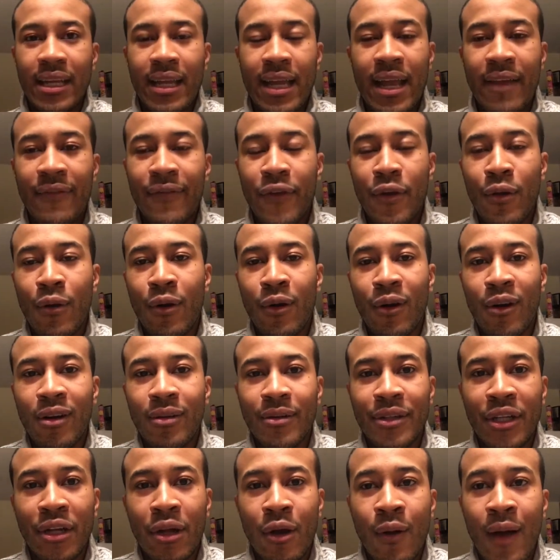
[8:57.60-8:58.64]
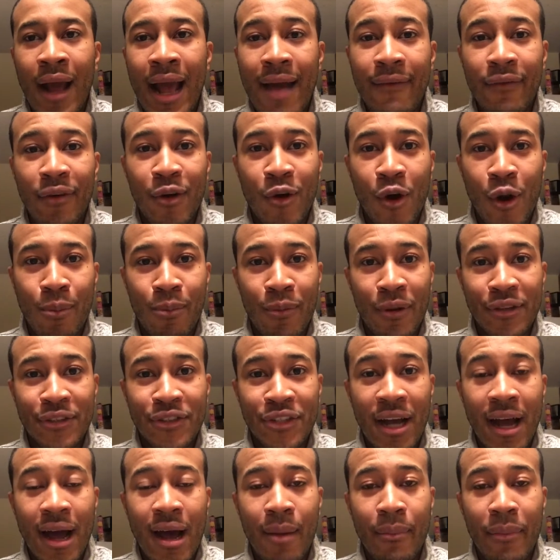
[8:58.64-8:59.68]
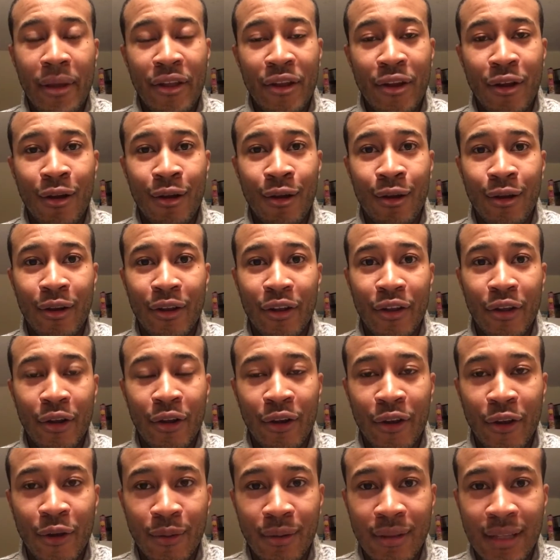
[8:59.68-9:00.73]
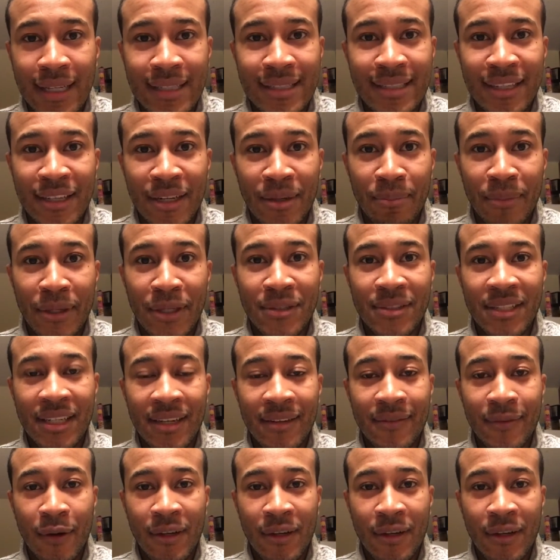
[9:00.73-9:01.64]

If you're, you know, have a corporate job and you're leasing a building,